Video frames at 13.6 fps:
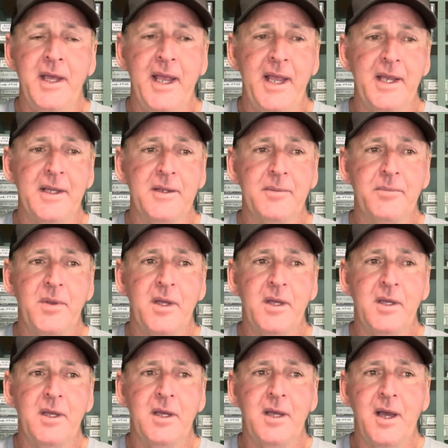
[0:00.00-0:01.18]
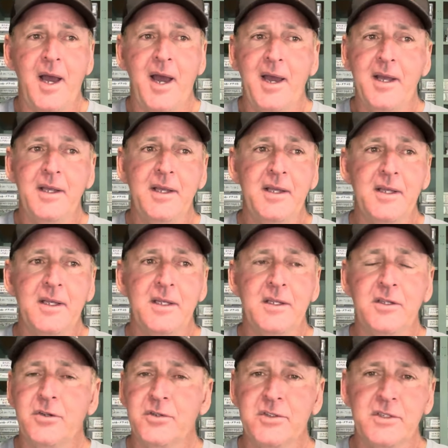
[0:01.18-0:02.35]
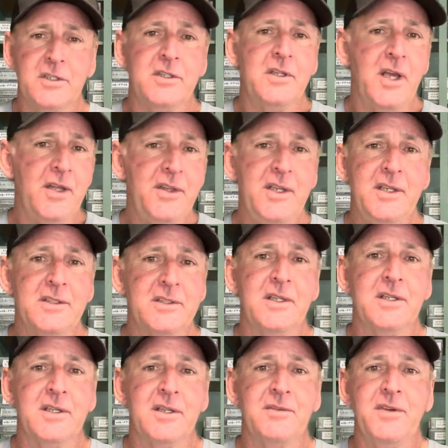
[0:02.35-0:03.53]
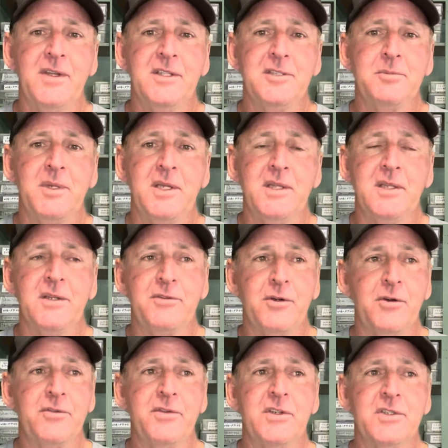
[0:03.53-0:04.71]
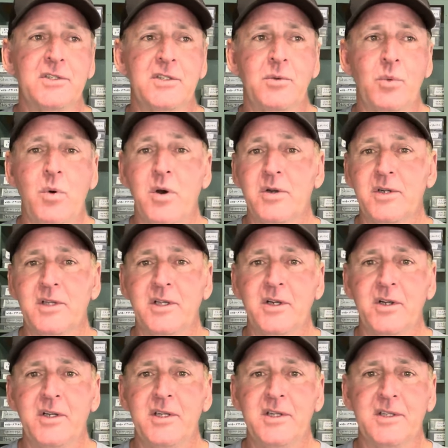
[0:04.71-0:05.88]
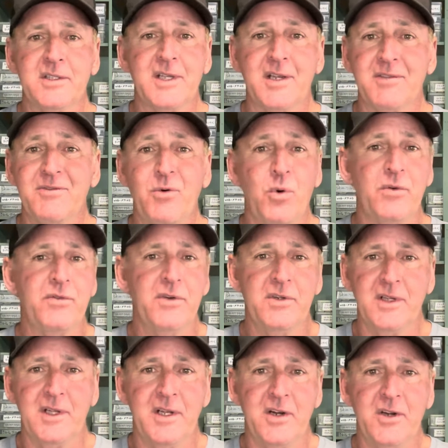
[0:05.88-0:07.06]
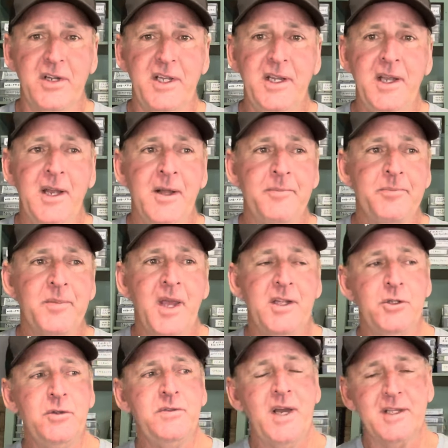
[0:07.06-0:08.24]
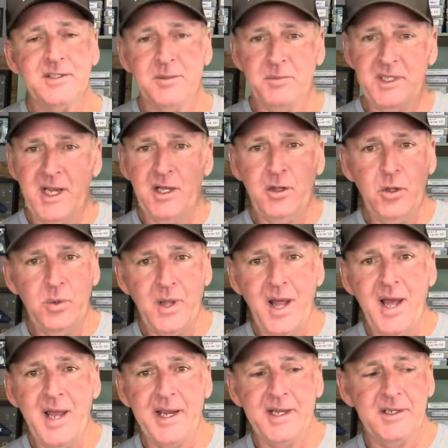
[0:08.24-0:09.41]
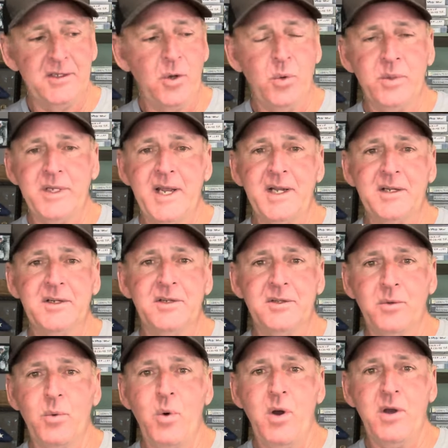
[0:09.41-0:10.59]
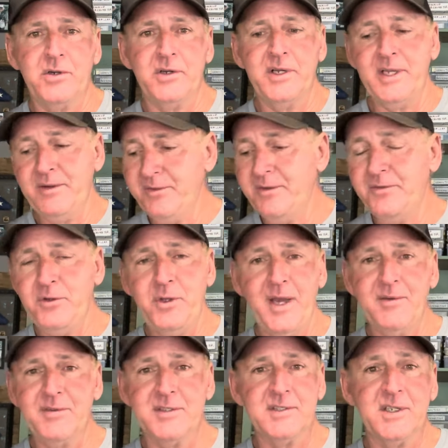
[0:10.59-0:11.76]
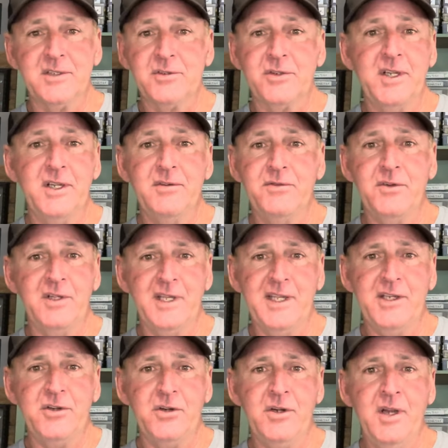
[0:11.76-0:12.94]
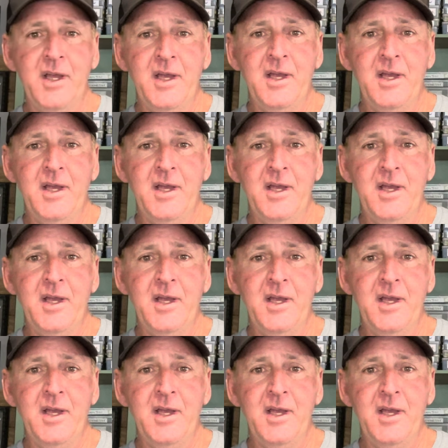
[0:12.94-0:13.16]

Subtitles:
And there's nothing that's going to convince me that if you're fishing in water clarity that's like 4 foot of clarity, and you've got some yellow line going down into the water, even if you have a 6 or 10 foot leader,